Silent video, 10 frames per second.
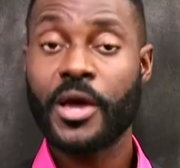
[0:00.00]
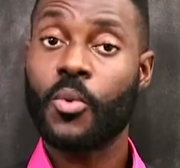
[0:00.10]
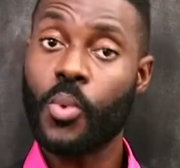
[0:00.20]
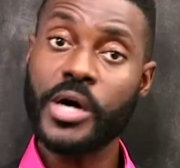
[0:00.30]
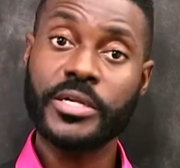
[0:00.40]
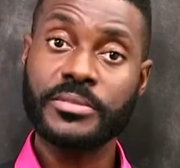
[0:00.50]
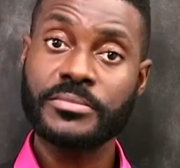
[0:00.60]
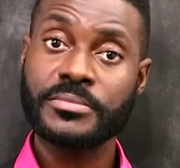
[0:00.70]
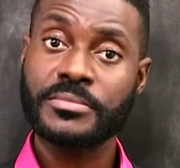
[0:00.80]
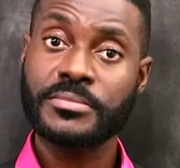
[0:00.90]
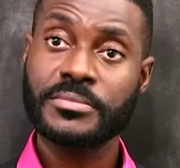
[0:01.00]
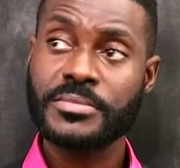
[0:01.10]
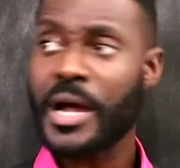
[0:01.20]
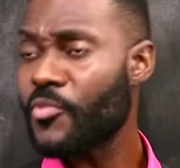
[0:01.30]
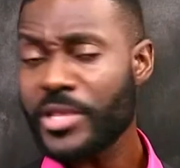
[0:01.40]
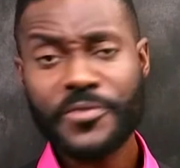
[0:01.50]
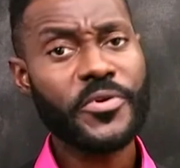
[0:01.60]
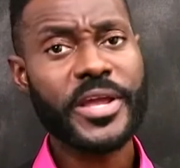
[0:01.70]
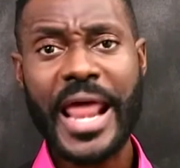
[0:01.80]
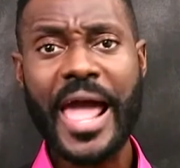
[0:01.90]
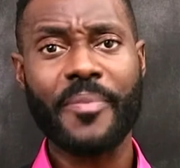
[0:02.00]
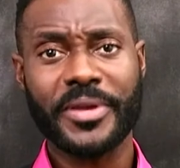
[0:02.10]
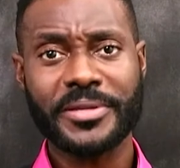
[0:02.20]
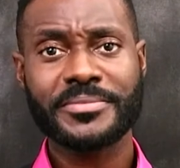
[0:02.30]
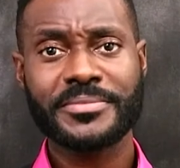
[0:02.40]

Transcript: One, I'm really freaking happy.